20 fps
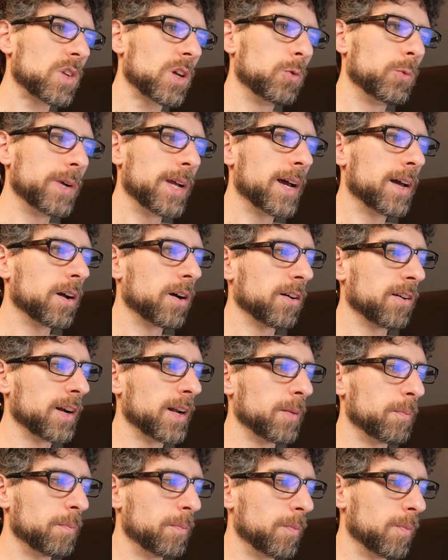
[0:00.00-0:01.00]
we had
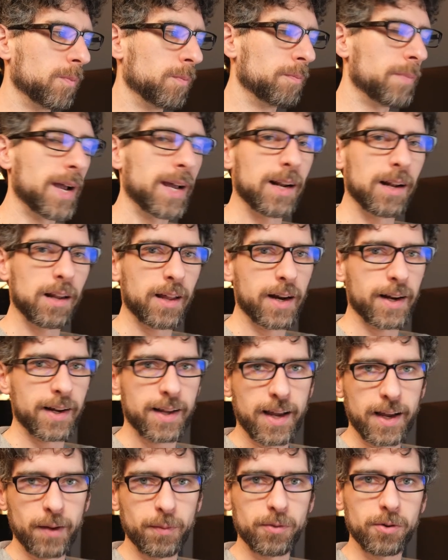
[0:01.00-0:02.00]
already made a lot of
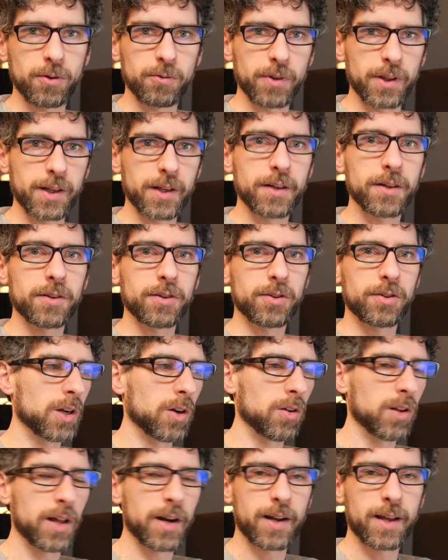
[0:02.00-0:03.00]
games over the
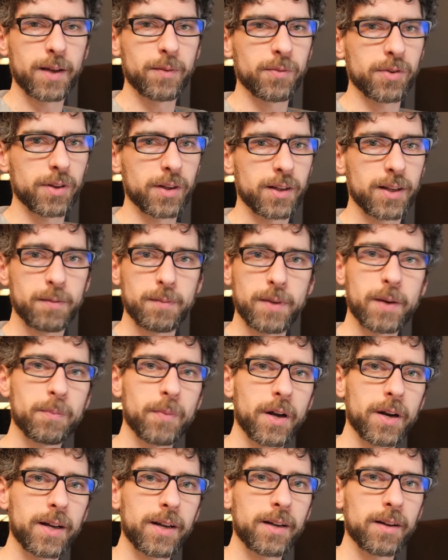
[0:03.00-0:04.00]
years. A lot of games that didn't make
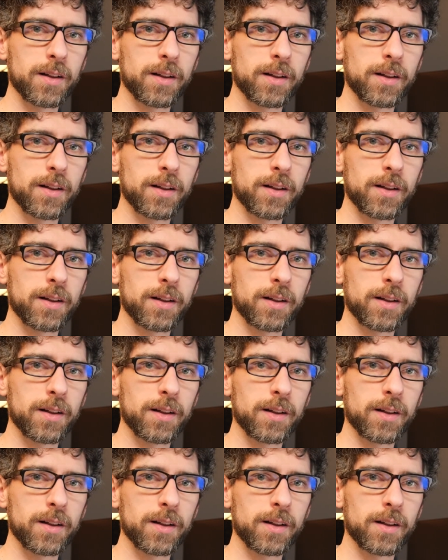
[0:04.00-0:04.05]
money,